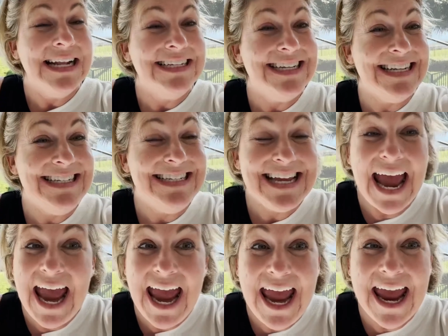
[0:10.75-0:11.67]

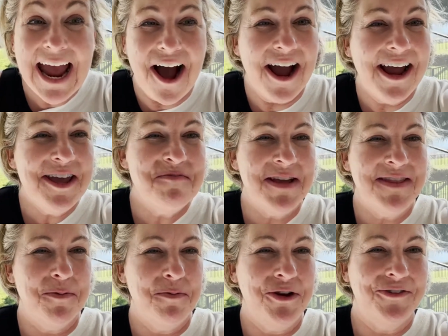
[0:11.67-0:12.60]
Today I am
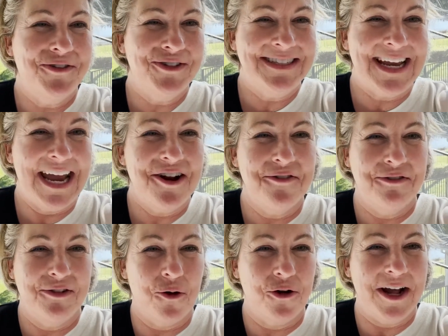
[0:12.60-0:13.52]
in the beautiful state of
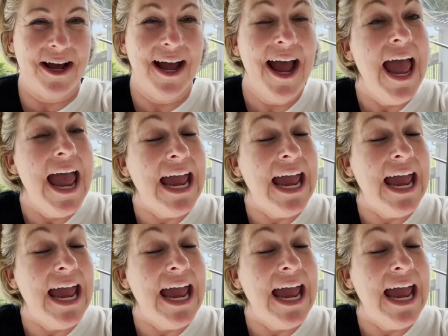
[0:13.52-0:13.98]
Florida.